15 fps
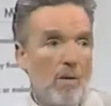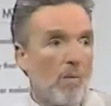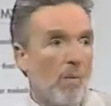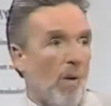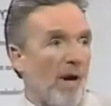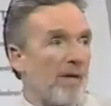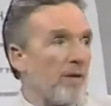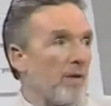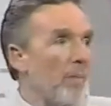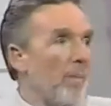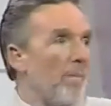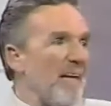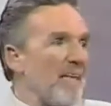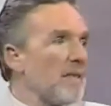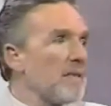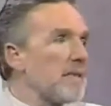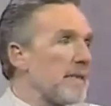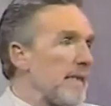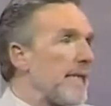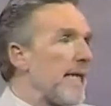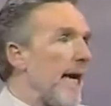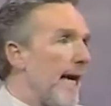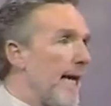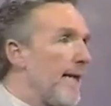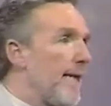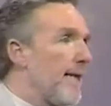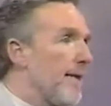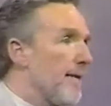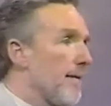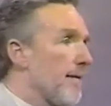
What you build today